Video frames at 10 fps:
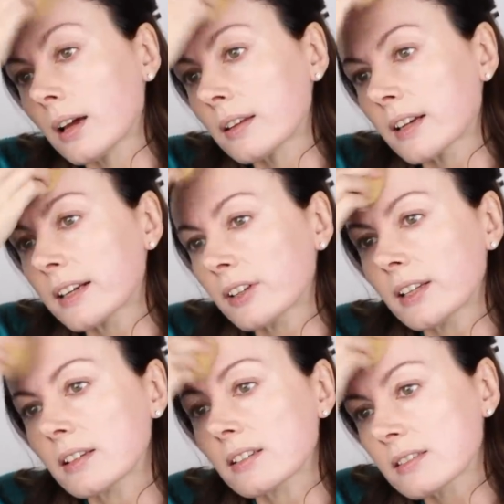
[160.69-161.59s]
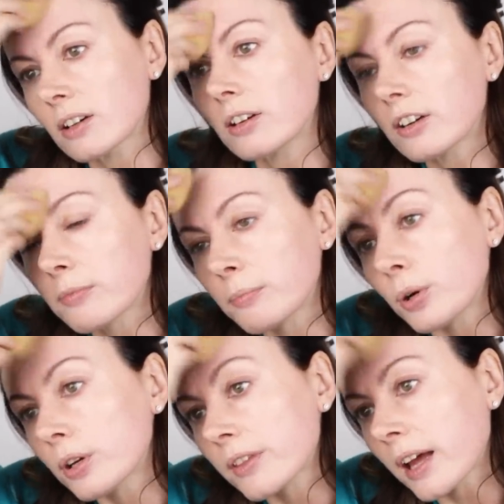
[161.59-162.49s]
And then I really don't often
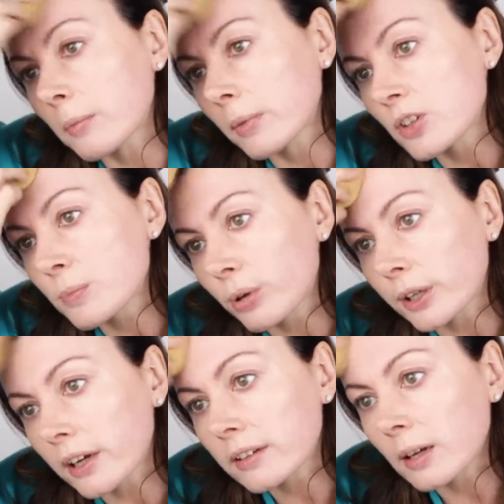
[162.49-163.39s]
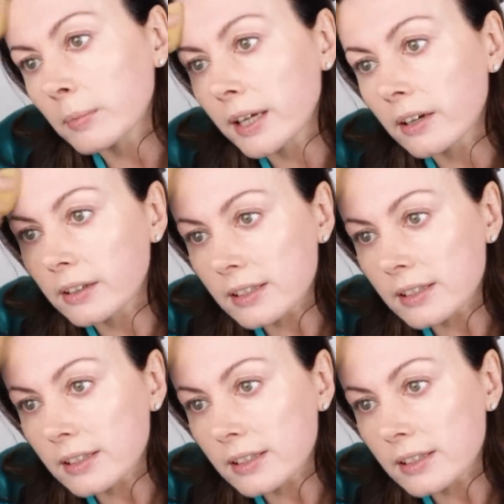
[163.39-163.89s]
put that much product up here.